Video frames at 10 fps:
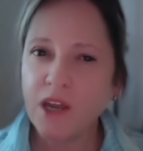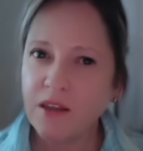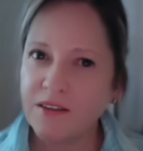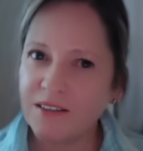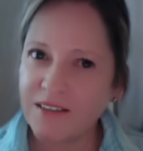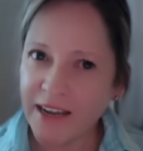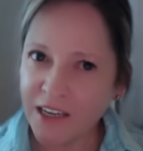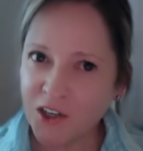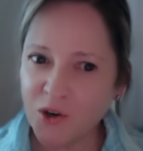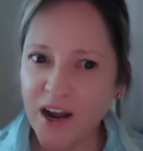The second
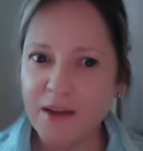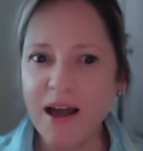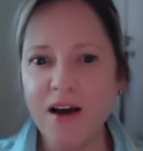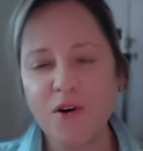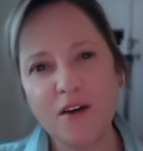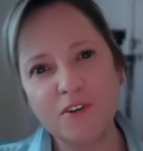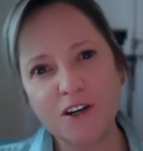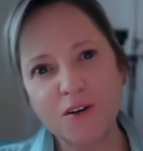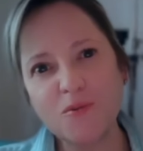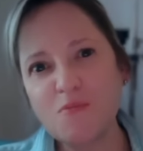crime,
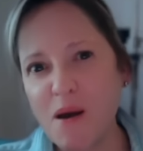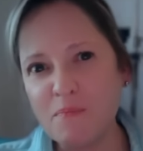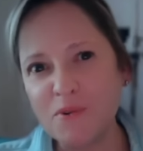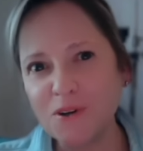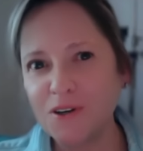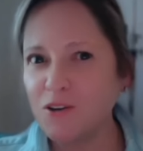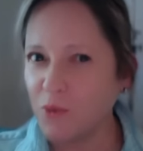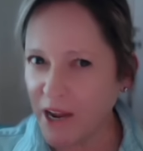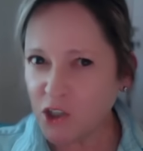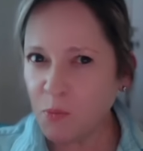however, remember,
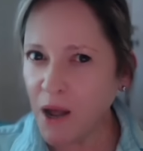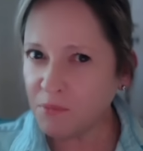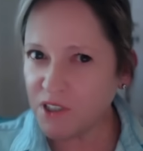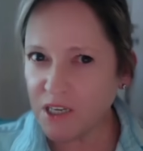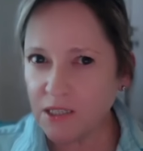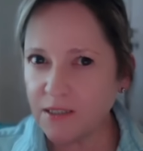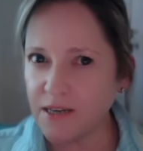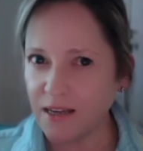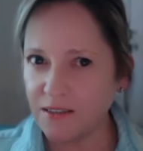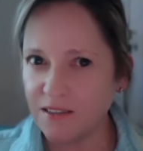Rashbaum teased
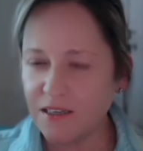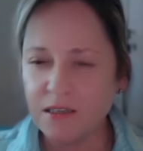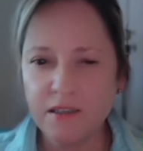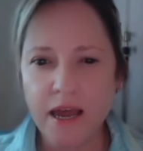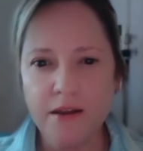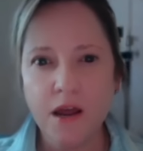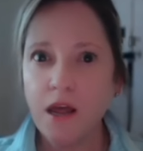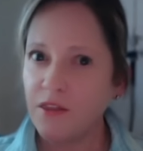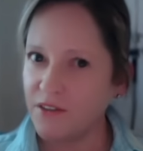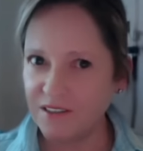us. He said,
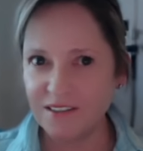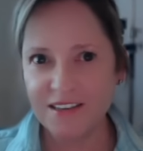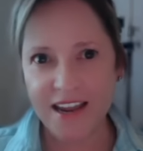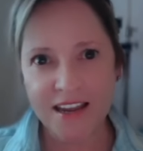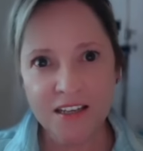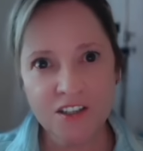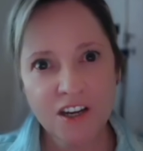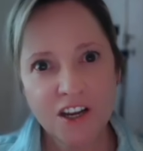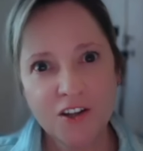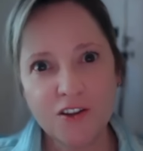the state,
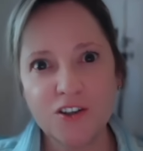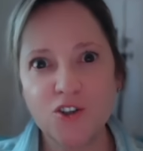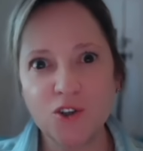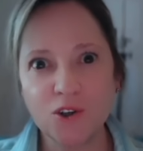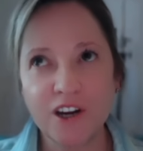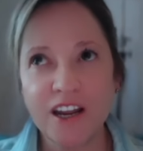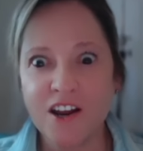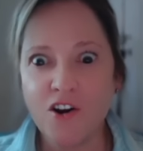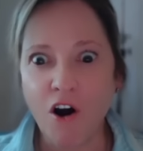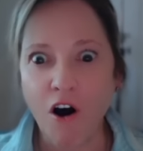the jury,
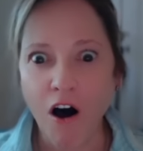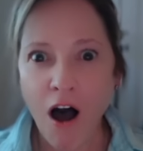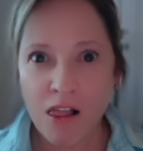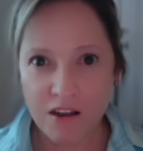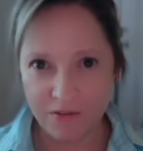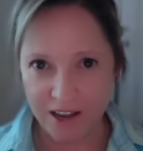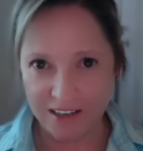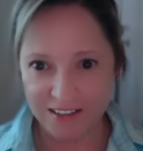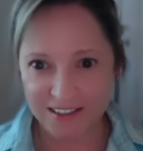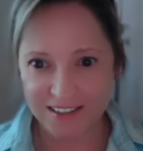and all of
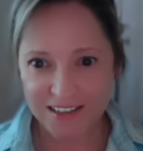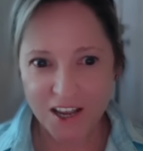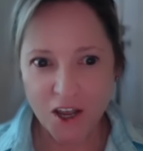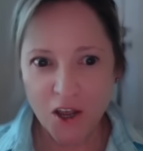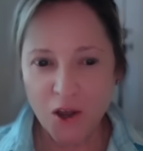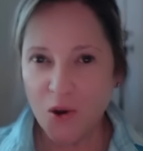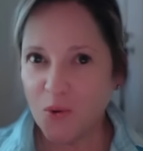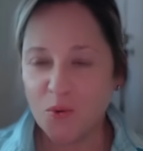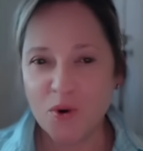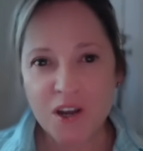us,
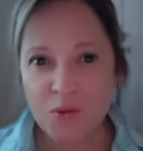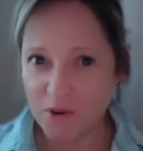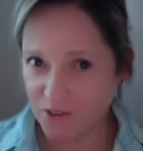we would